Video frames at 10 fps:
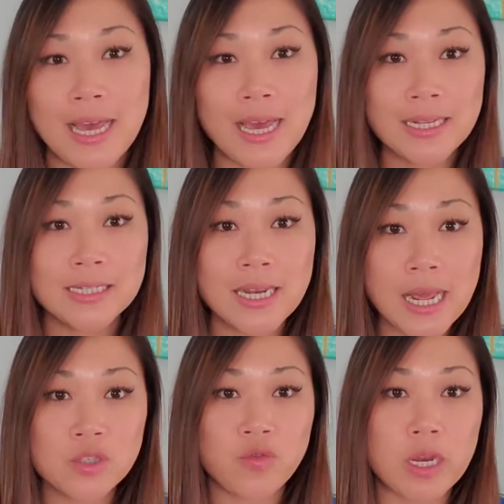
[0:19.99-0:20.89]
In
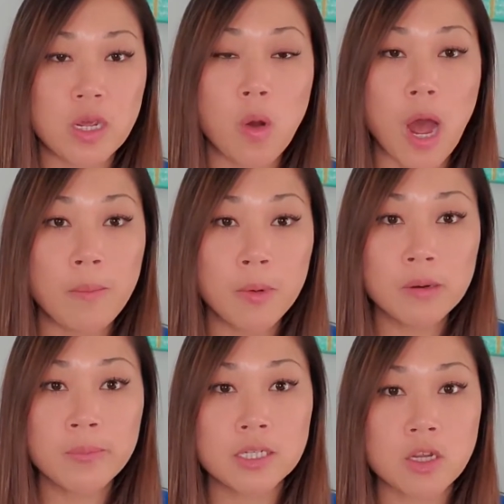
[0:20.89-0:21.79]
today's video, I'm
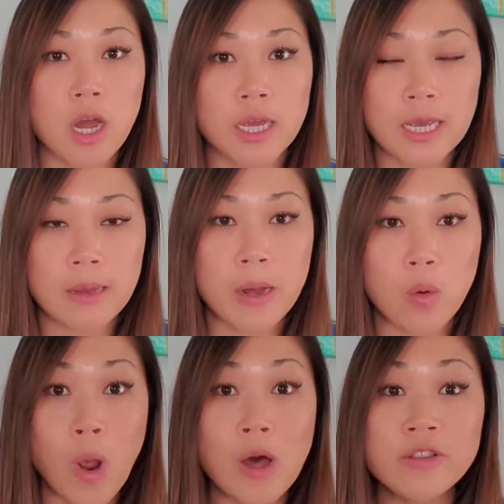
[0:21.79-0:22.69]
going to be talking
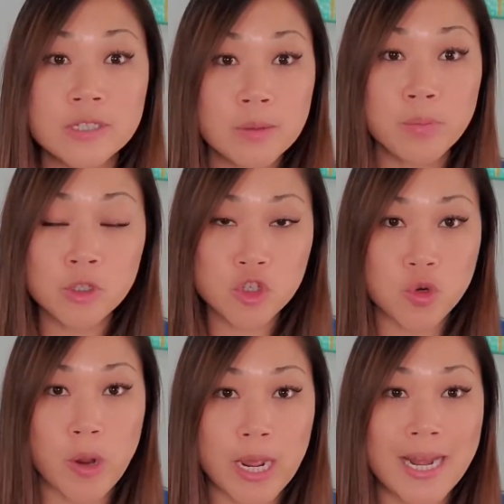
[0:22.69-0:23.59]
about Wealthsimple
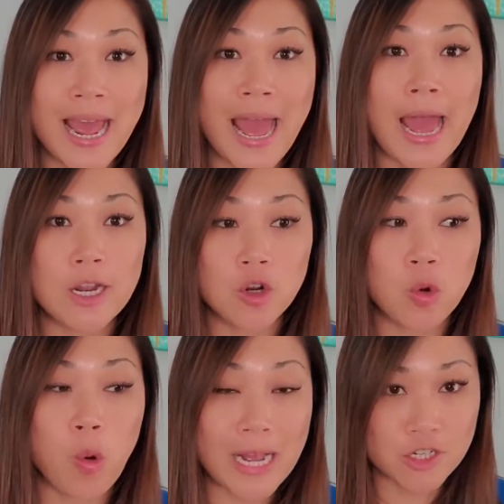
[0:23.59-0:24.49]
Trade and
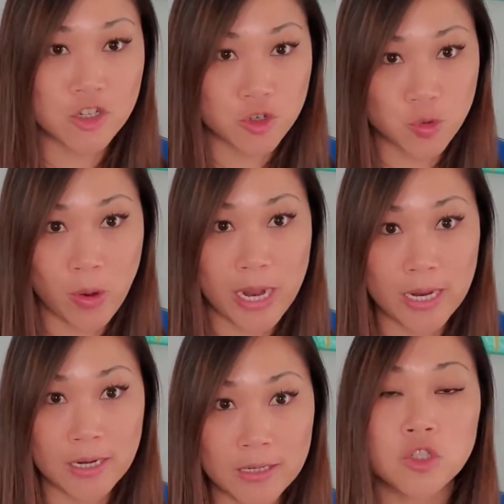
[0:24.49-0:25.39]

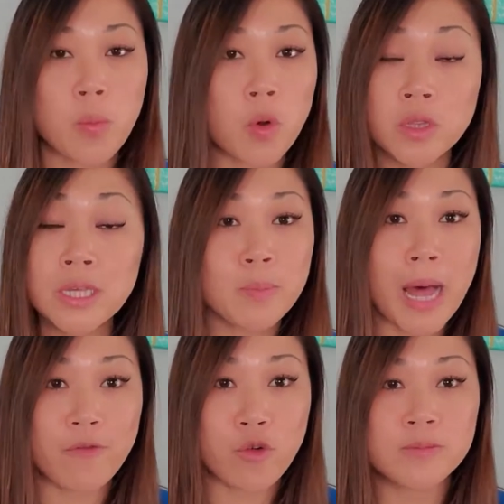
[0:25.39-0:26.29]
Questrade. So both of these
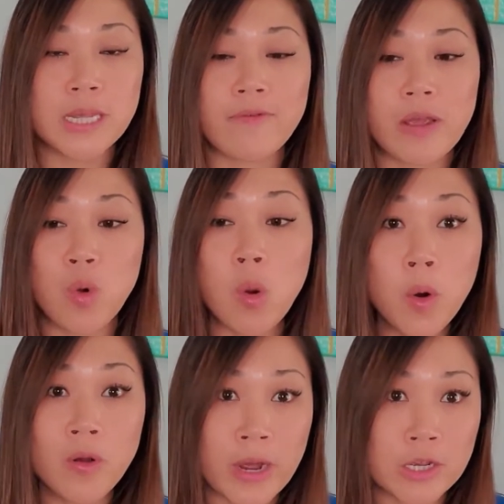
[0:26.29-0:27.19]
platforms have a
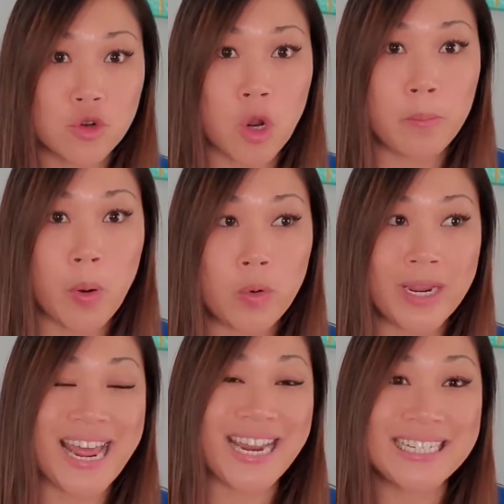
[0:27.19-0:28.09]
robo-advisor
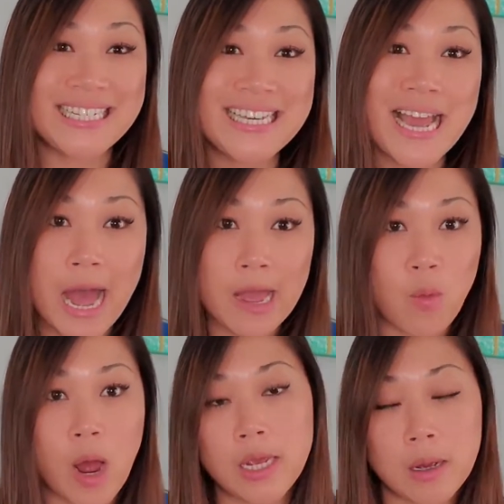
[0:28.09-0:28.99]
component and a
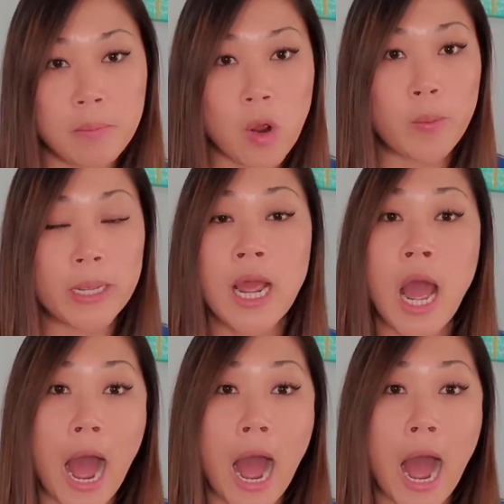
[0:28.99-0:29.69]
DIY component.